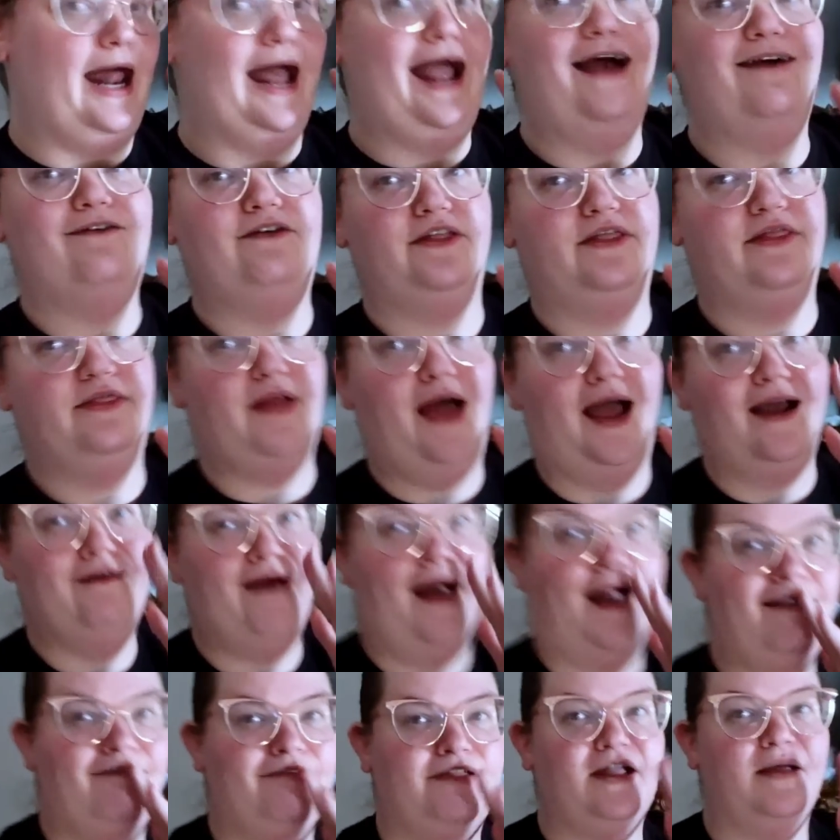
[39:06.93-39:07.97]
I
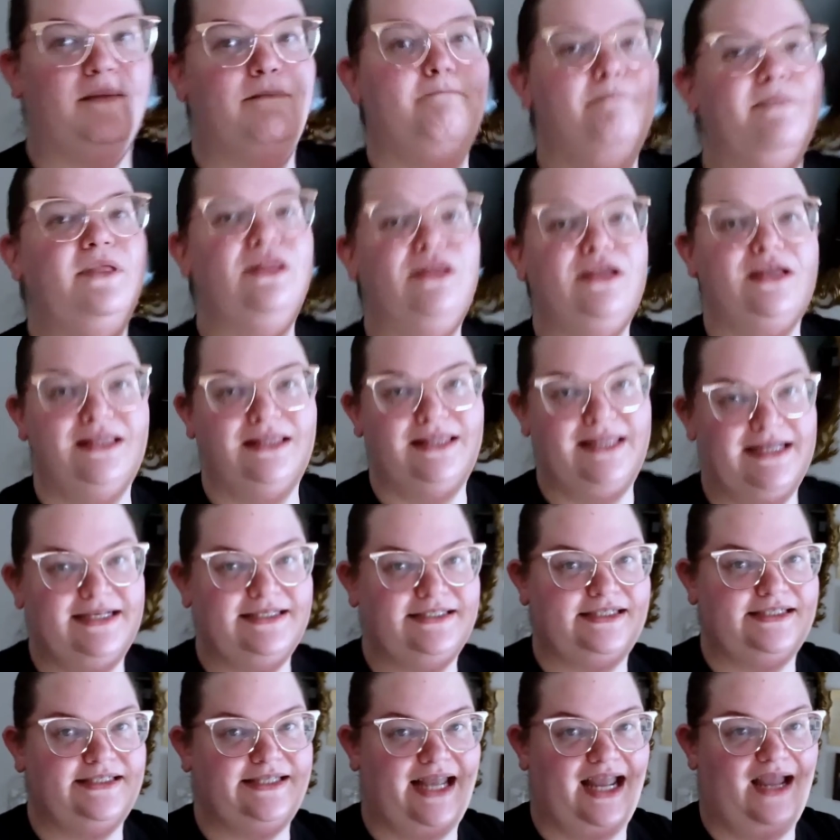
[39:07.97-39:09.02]
have like a million things
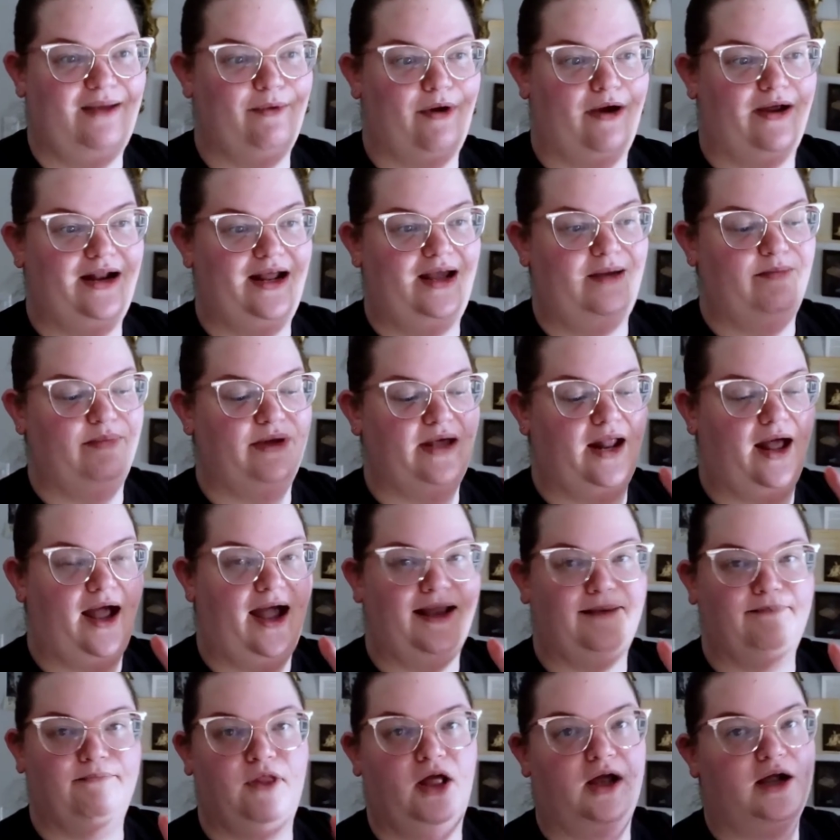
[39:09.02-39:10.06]
to say about it, but
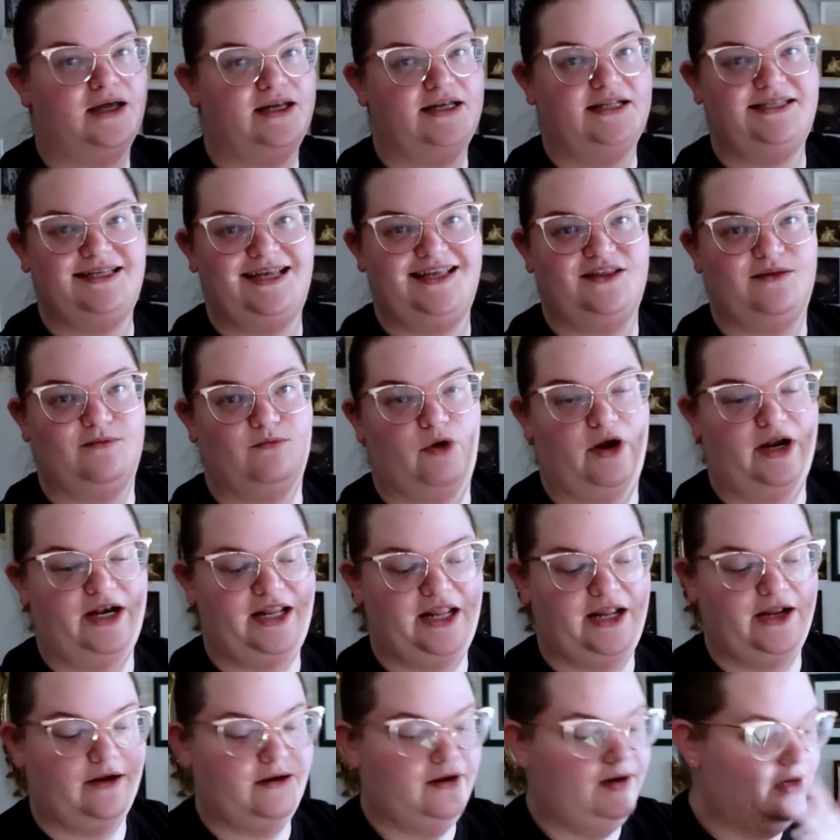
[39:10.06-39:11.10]
I'm not gonna say them right
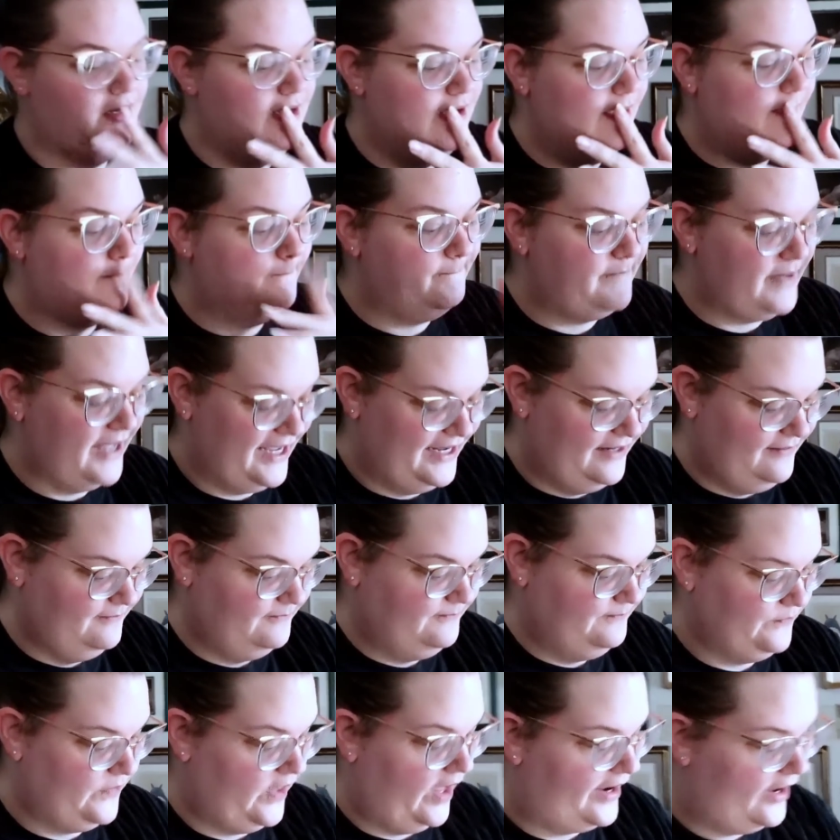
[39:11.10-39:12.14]
here. But
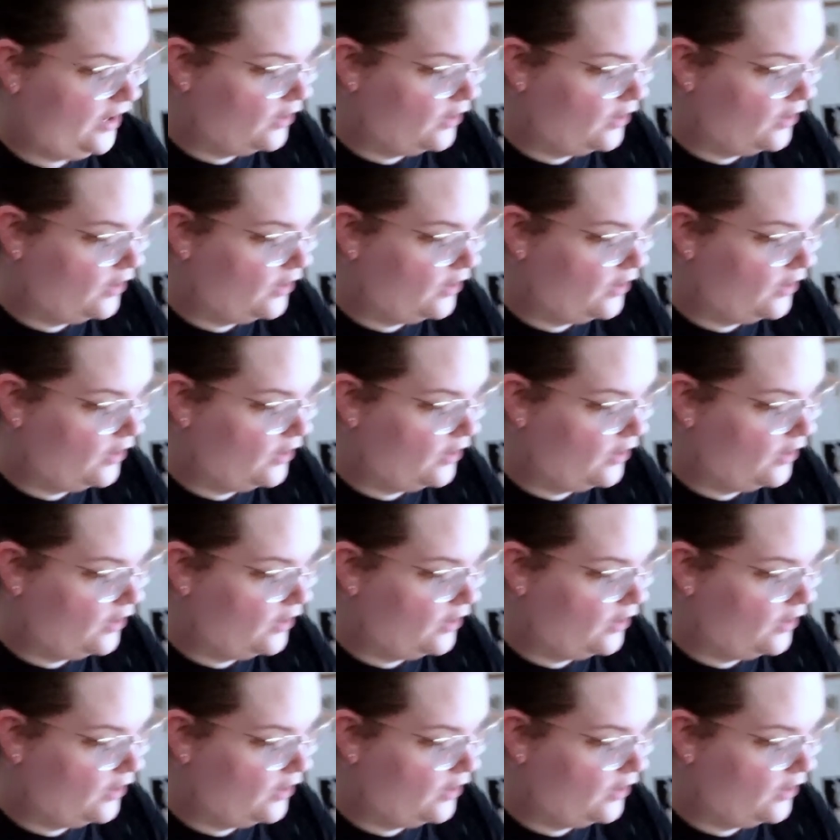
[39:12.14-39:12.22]
I